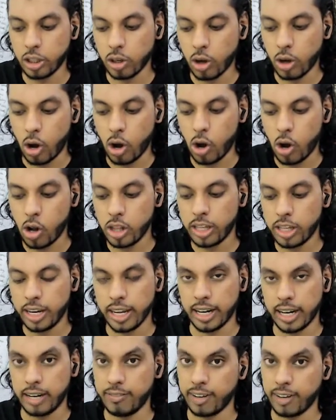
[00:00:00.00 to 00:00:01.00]
down all the
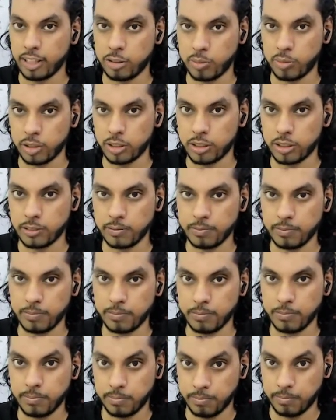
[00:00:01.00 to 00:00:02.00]
negative aspects.
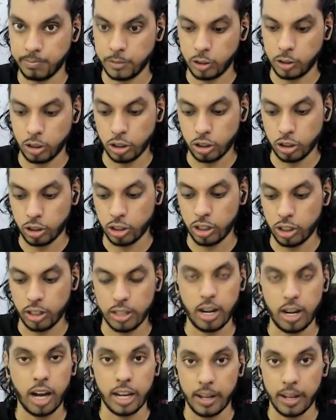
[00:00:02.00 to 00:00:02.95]
The